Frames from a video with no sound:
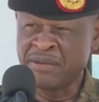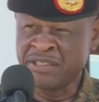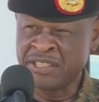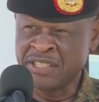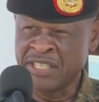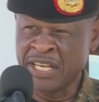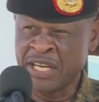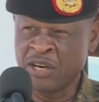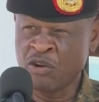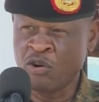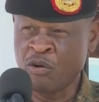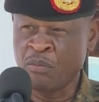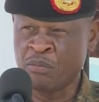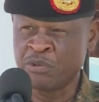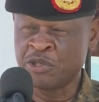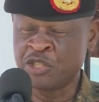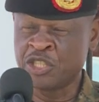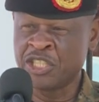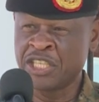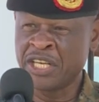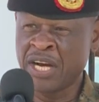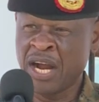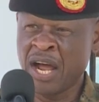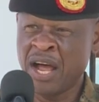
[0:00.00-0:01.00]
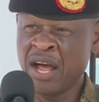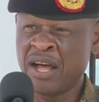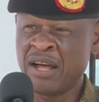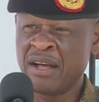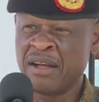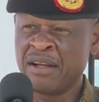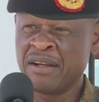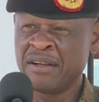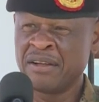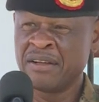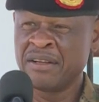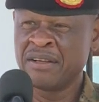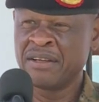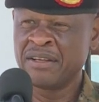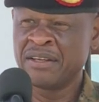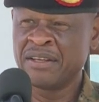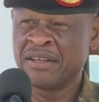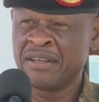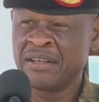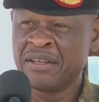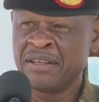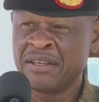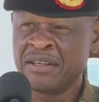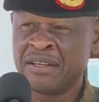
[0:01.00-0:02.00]
General Mugira,
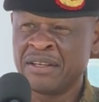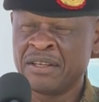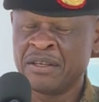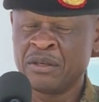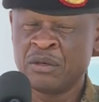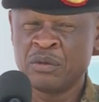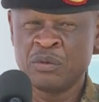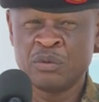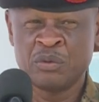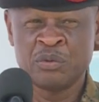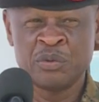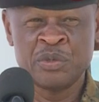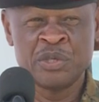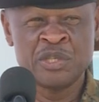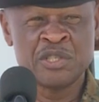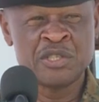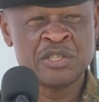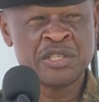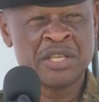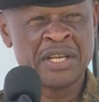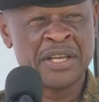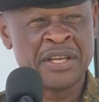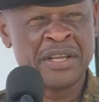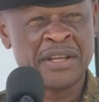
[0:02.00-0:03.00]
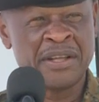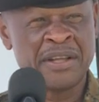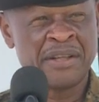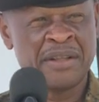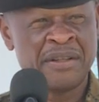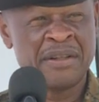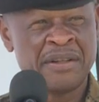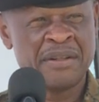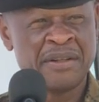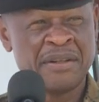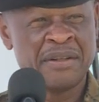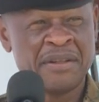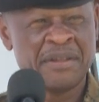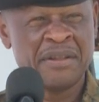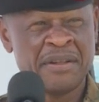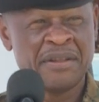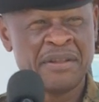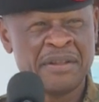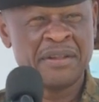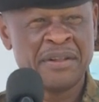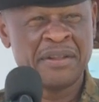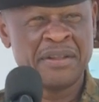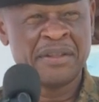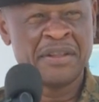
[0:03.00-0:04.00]
who is uh,
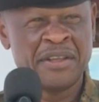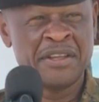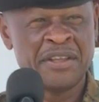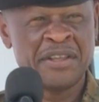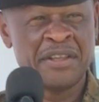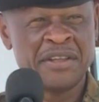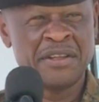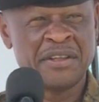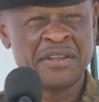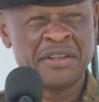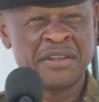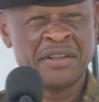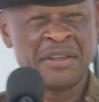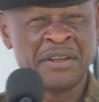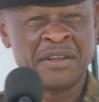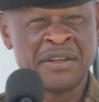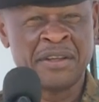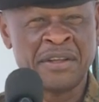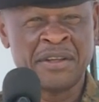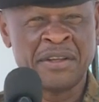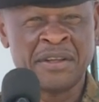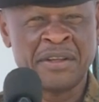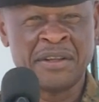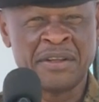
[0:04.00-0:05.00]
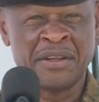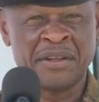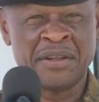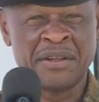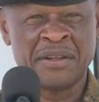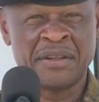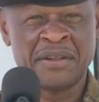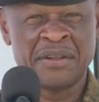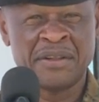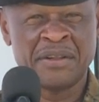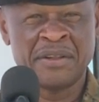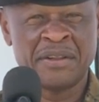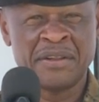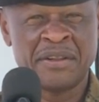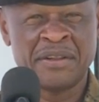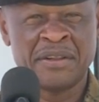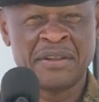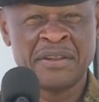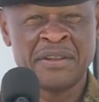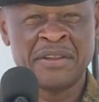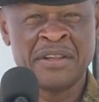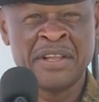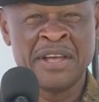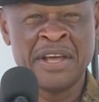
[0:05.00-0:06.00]
uh, the
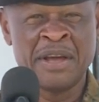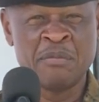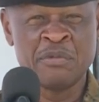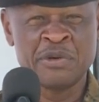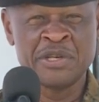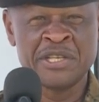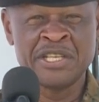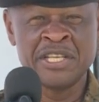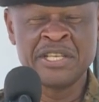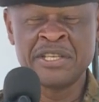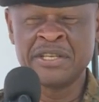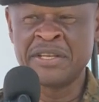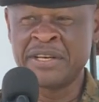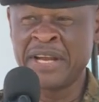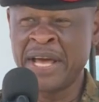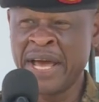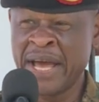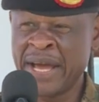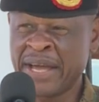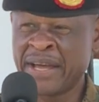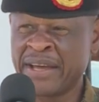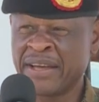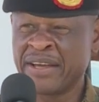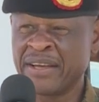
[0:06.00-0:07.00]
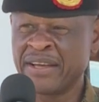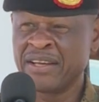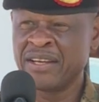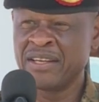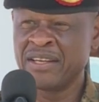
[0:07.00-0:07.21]
MD NEC